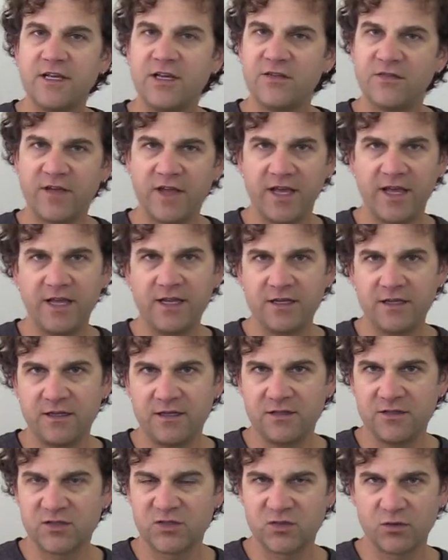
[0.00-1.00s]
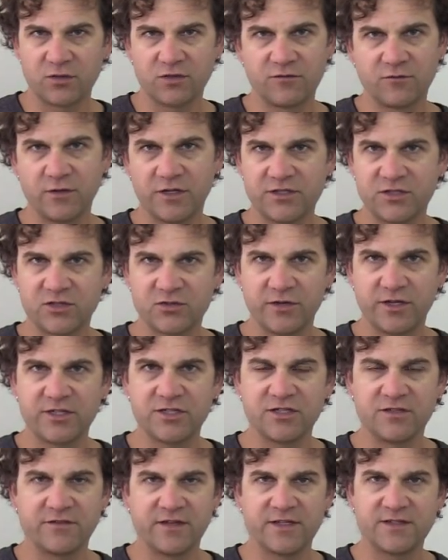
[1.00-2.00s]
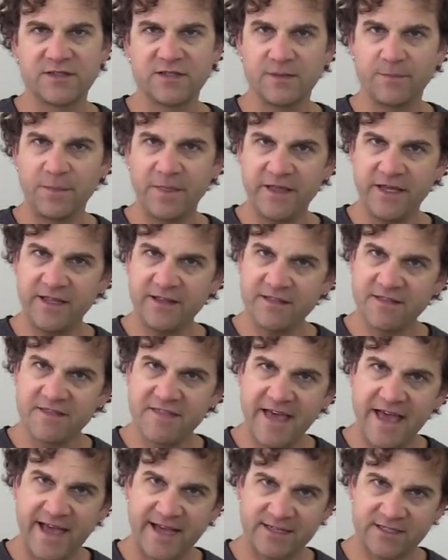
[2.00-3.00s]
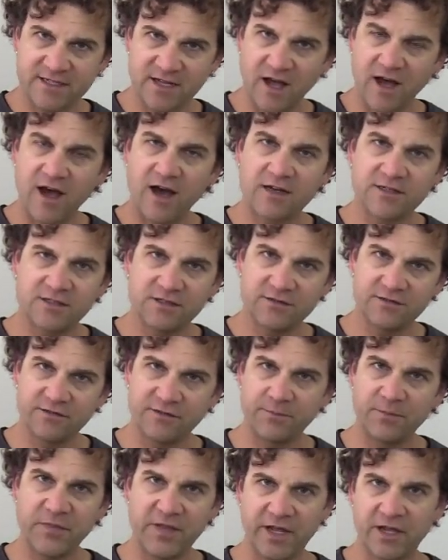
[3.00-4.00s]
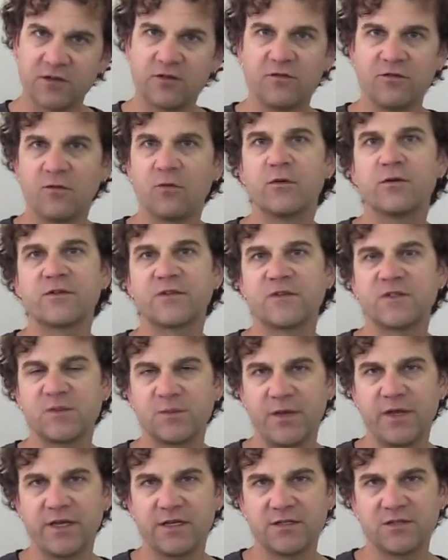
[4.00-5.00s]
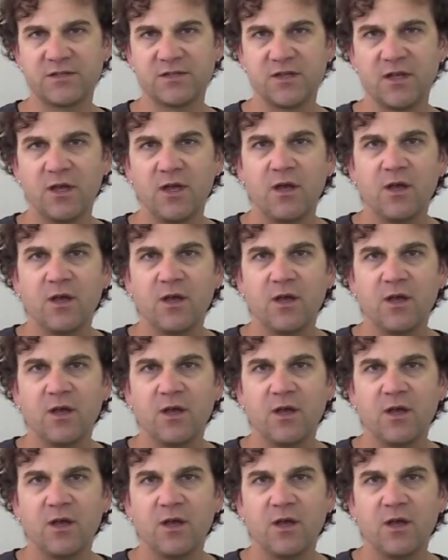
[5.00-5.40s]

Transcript: if any, sort of registration events in that octave and a fourth space,